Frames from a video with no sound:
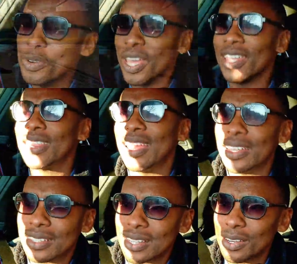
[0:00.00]
hit that
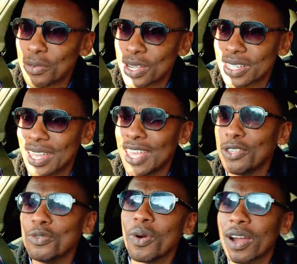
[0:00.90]
accelerator
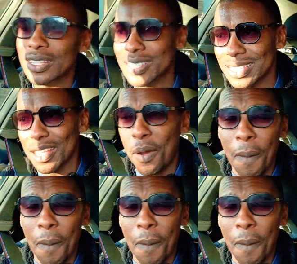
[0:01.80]
and you are just